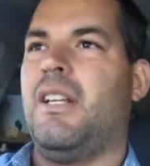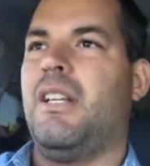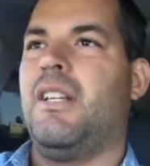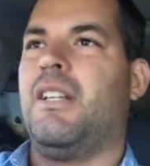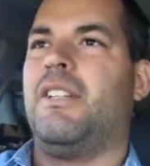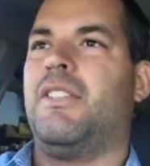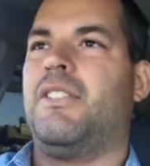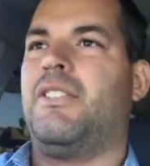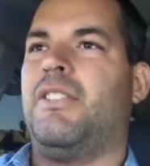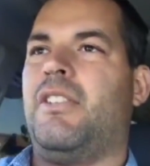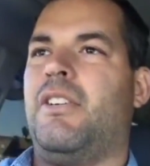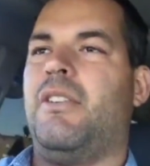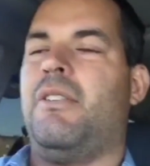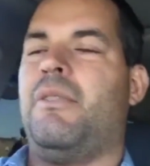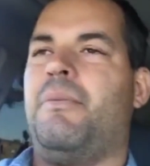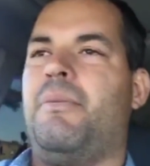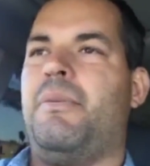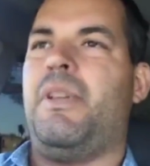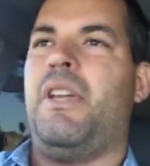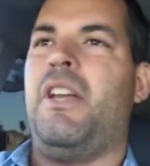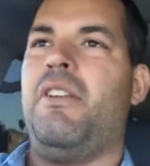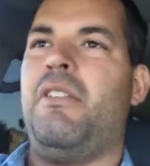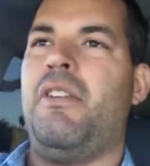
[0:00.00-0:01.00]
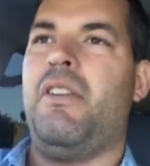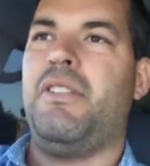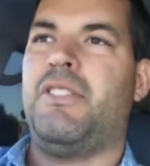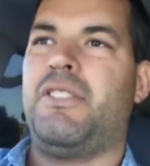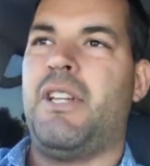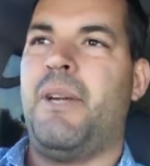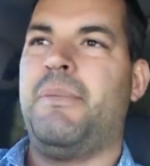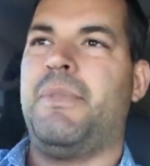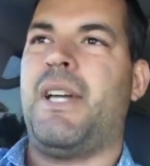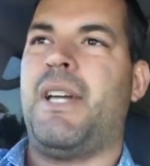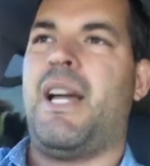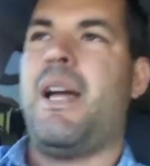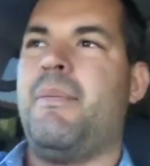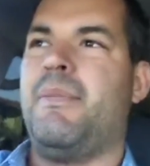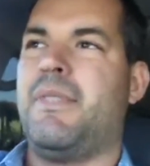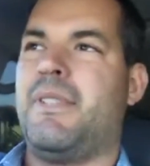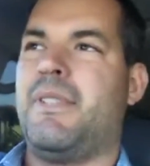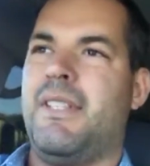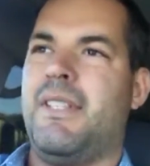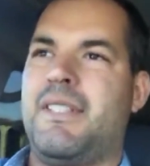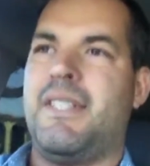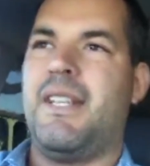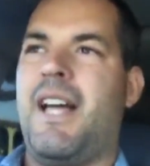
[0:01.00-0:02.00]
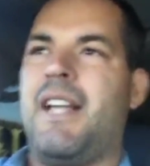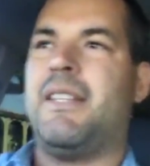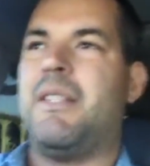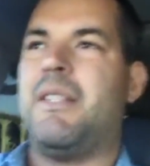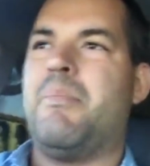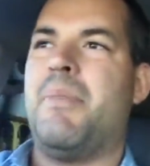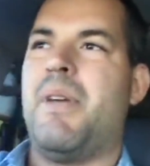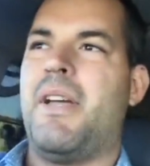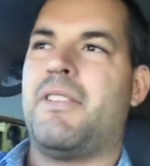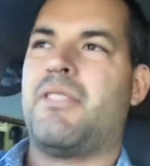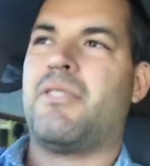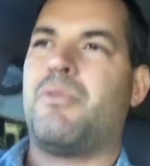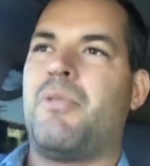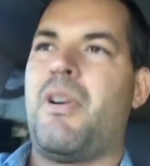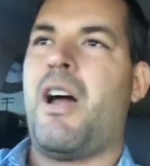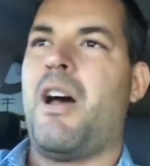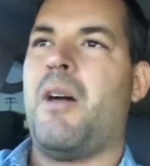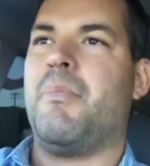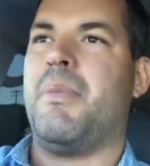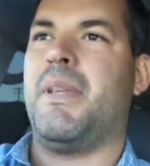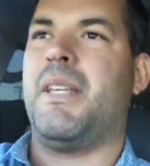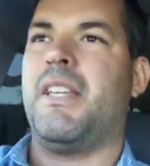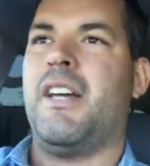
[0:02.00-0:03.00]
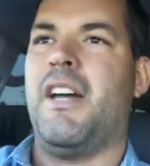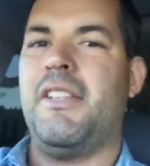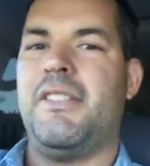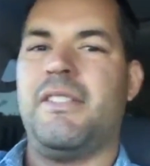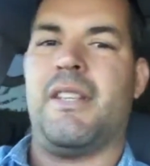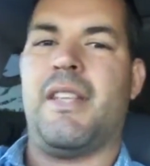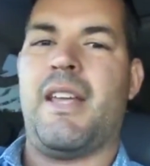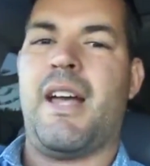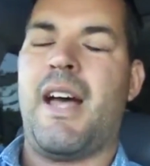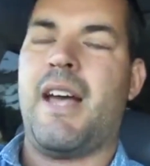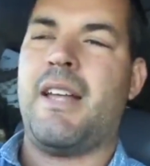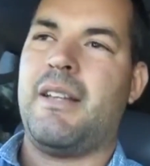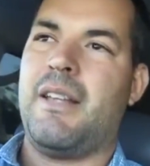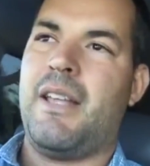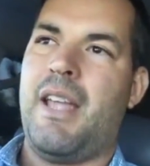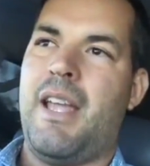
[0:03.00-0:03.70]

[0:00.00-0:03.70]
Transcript: So HERO sometimes is not the best route because of that,